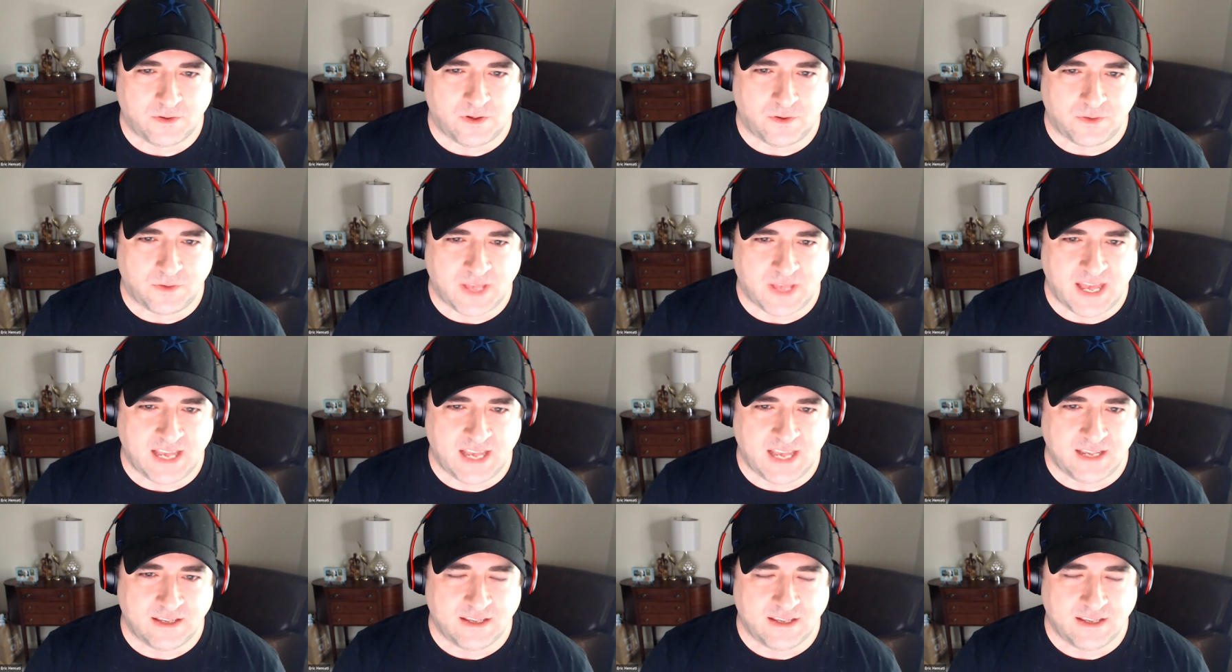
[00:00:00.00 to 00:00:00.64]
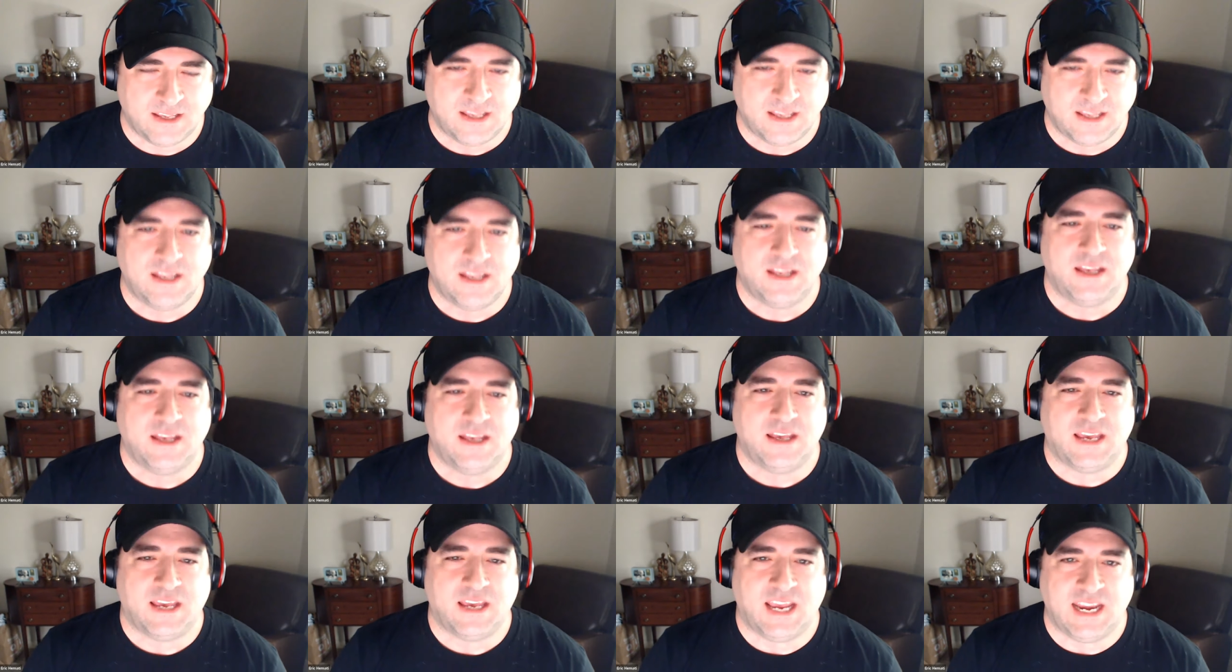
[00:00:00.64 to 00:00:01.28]
Okay.
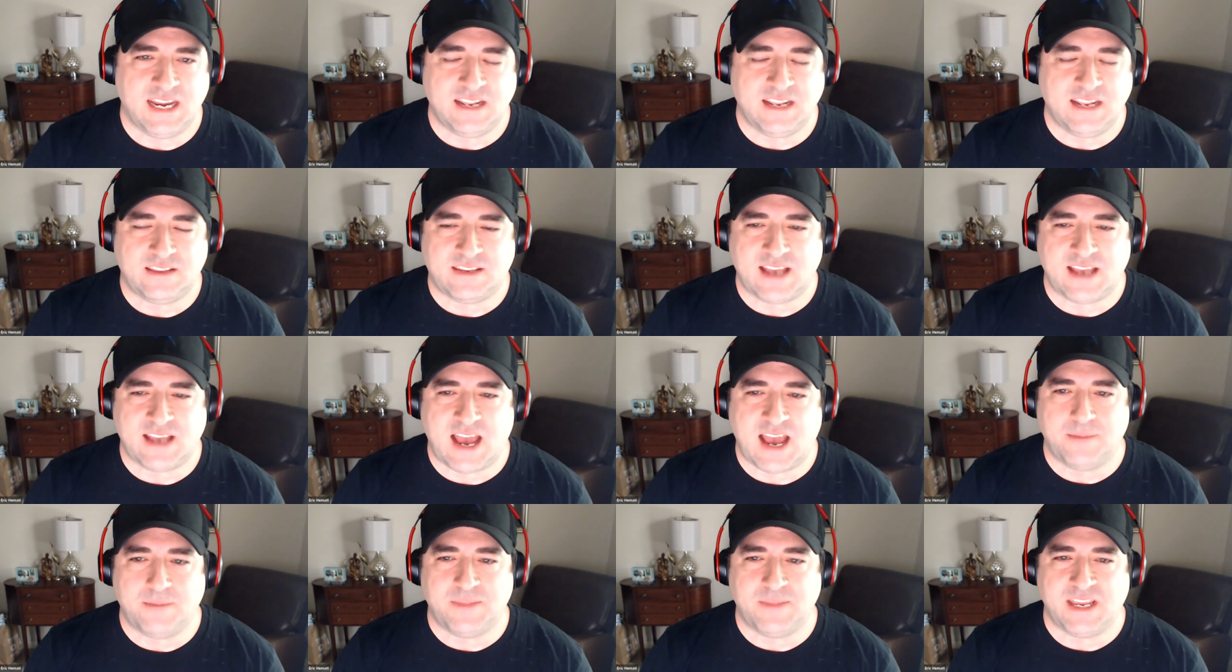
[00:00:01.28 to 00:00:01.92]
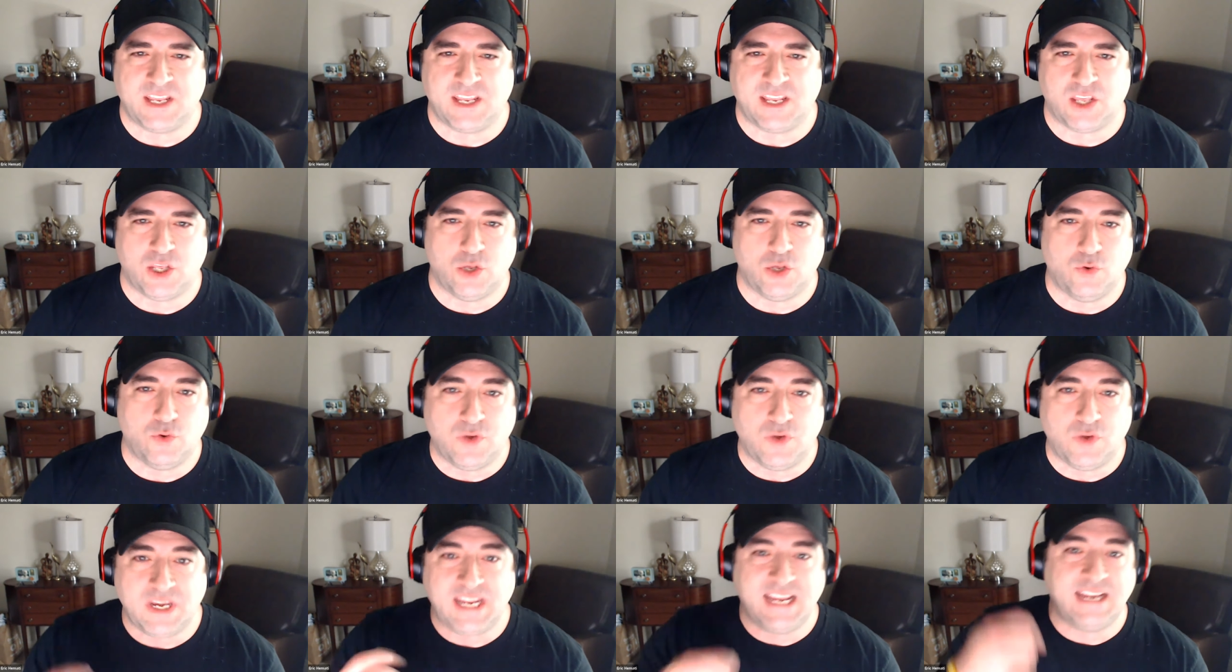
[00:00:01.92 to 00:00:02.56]
Anytime that
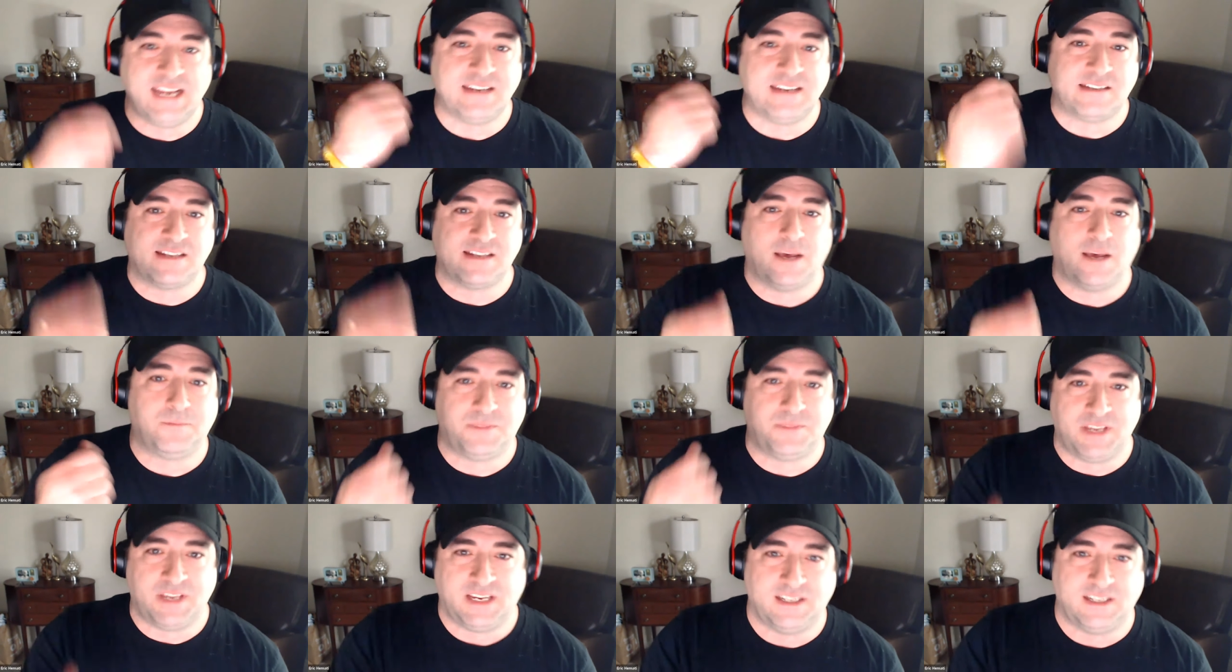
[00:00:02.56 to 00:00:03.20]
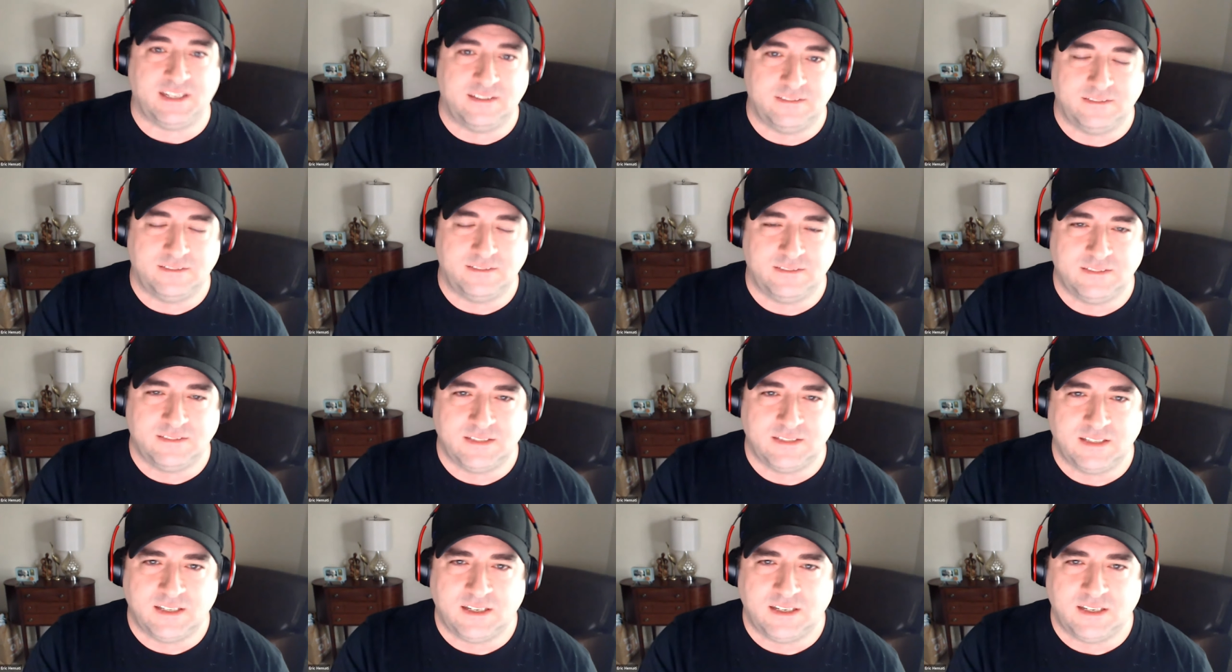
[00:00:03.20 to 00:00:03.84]
you need something,
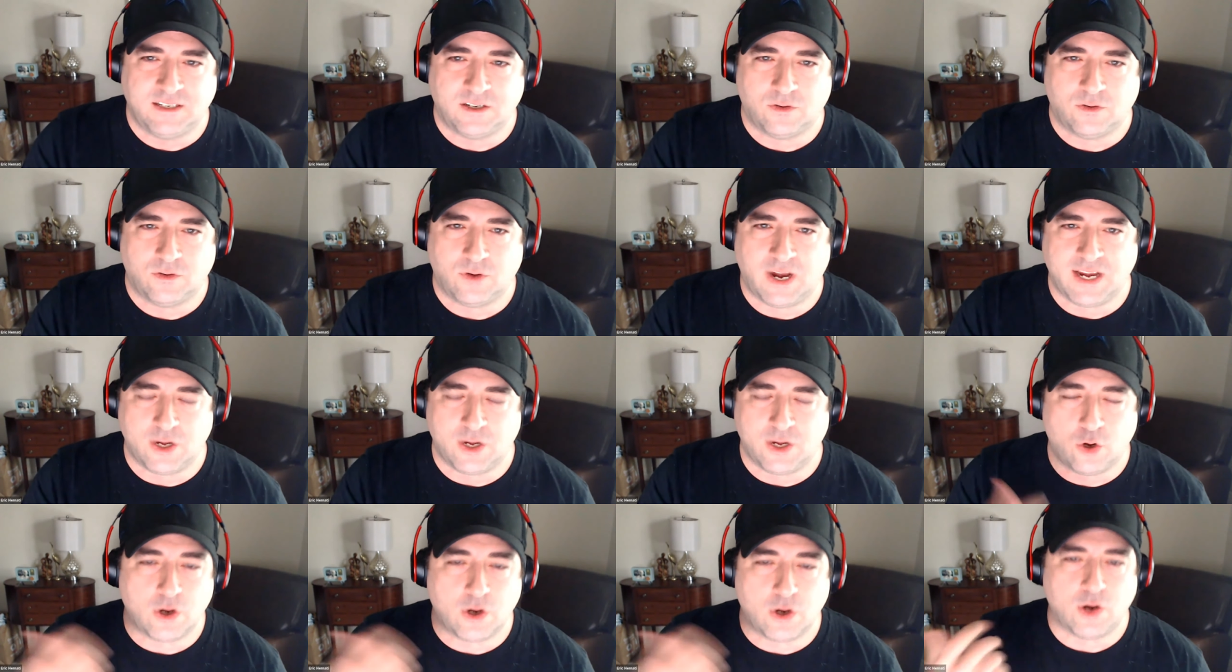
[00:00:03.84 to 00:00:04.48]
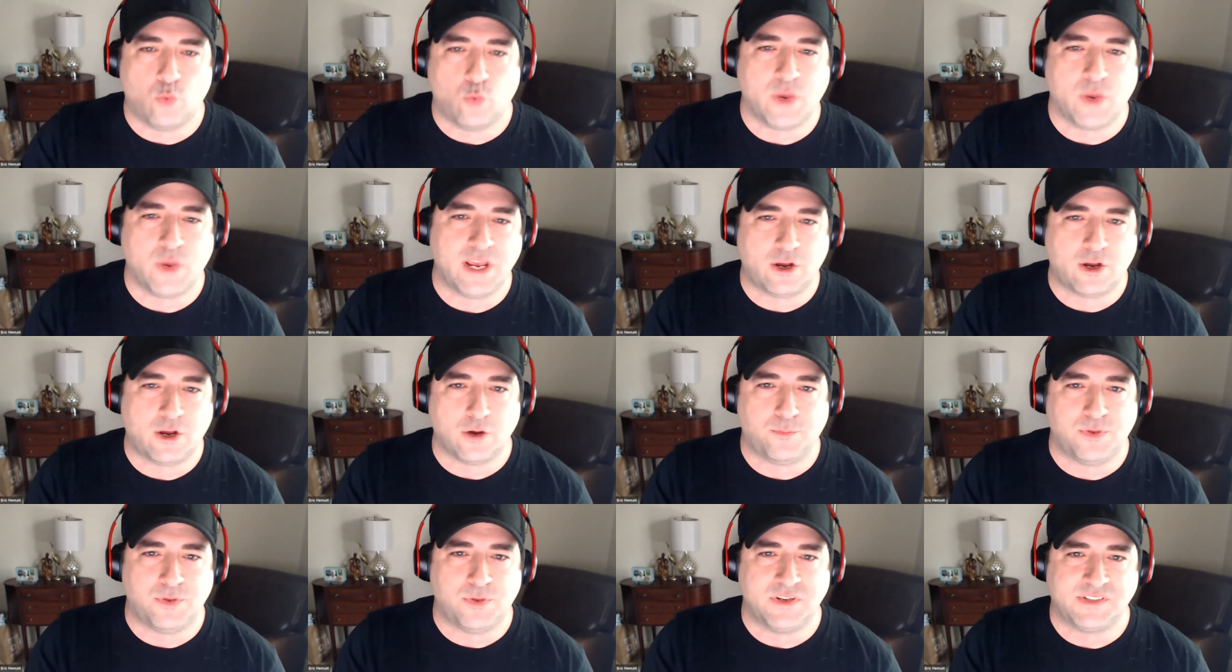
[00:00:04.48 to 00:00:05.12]
right, you're in a
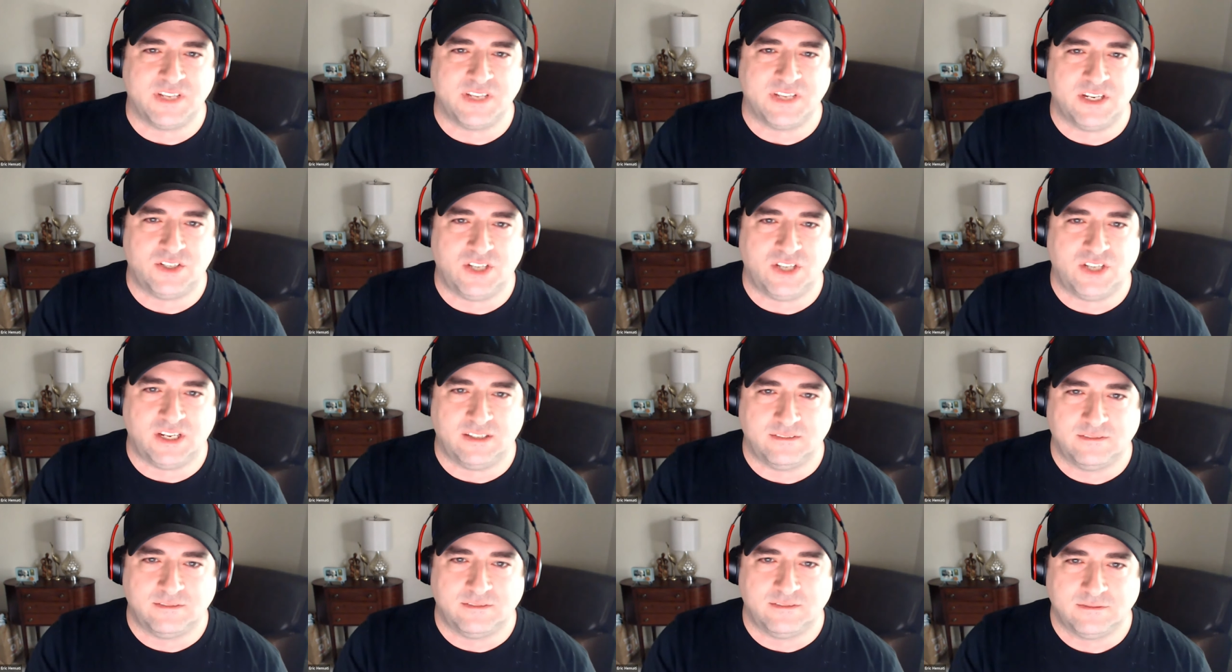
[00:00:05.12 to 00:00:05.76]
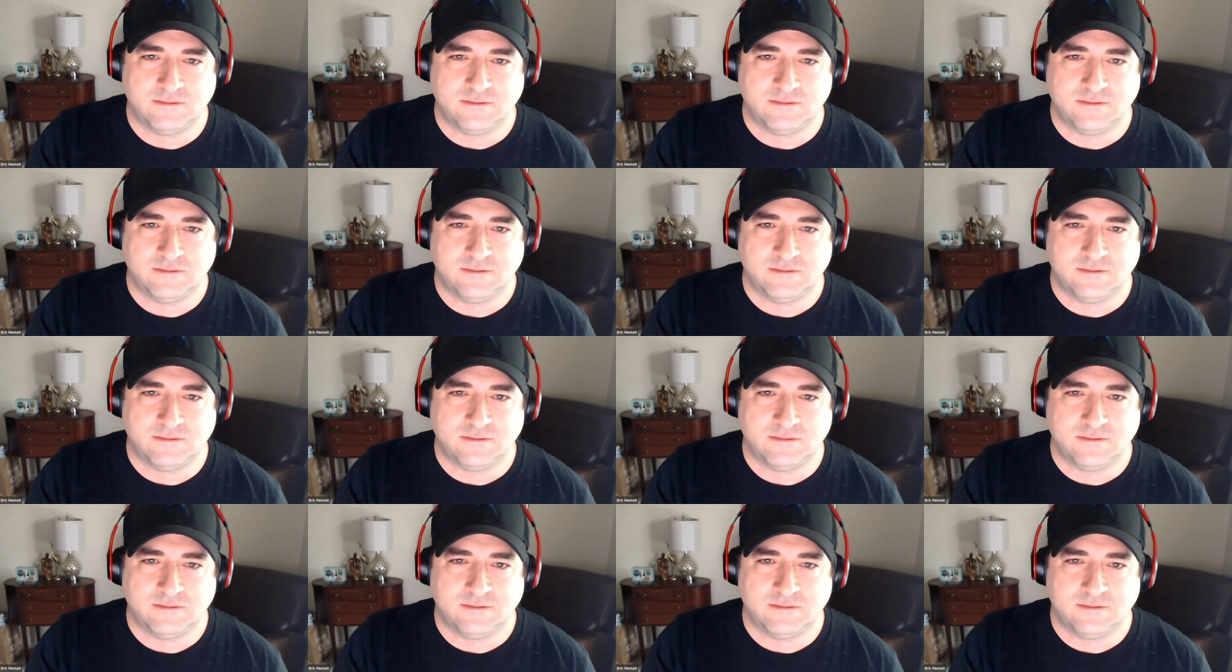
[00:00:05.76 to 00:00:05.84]
weaker position.